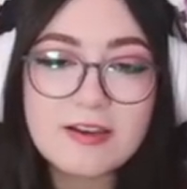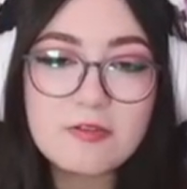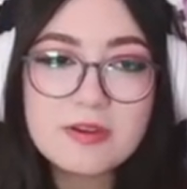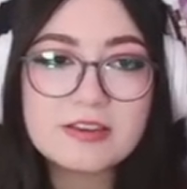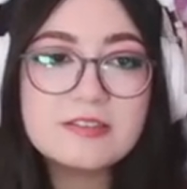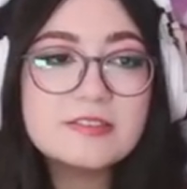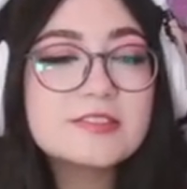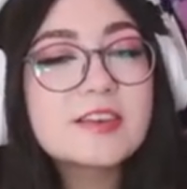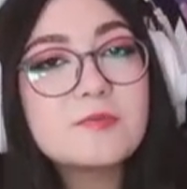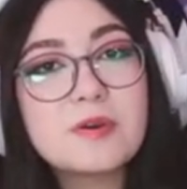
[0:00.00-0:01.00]
Oh my goodness,
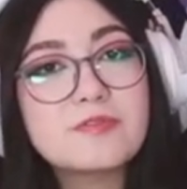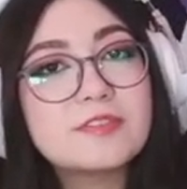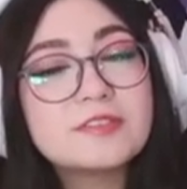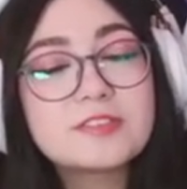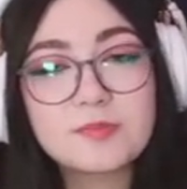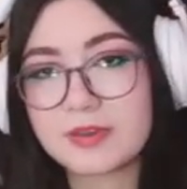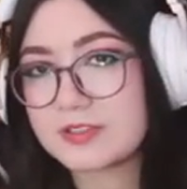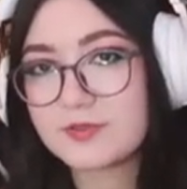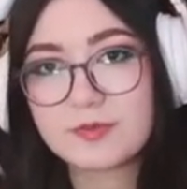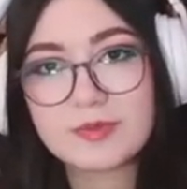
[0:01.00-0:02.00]
give Muffin some
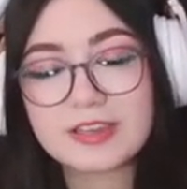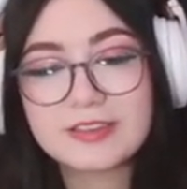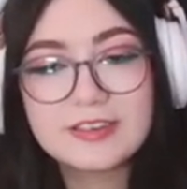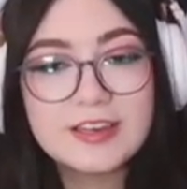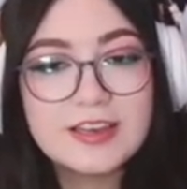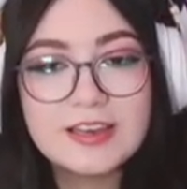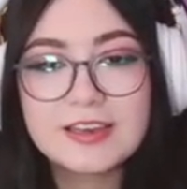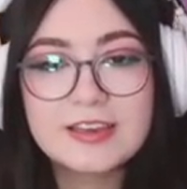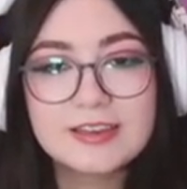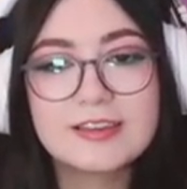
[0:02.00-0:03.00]
pets for me.
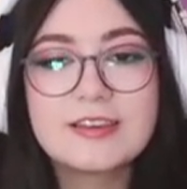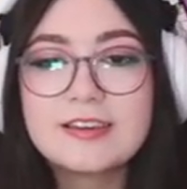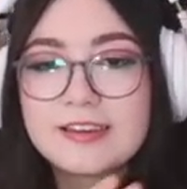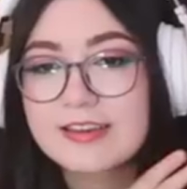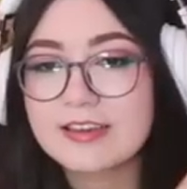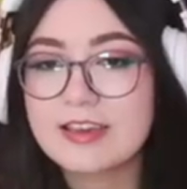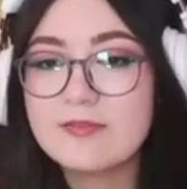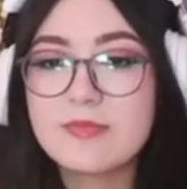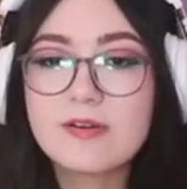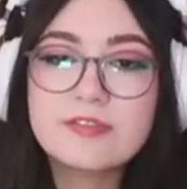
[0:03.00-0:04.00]
Give
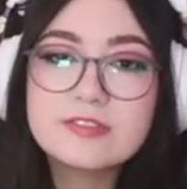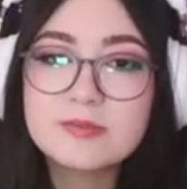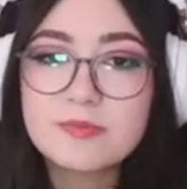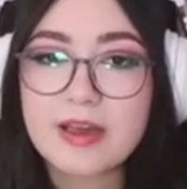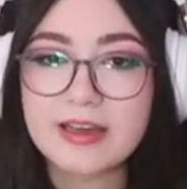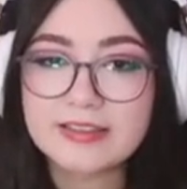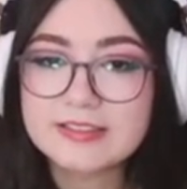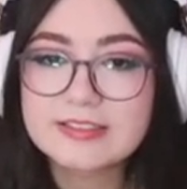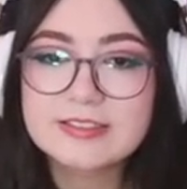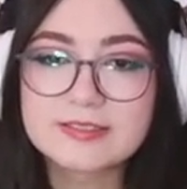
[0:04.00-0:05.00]
Muffin some
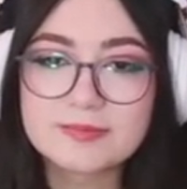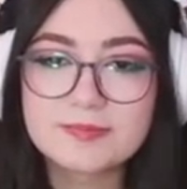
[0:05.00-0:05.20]
pets.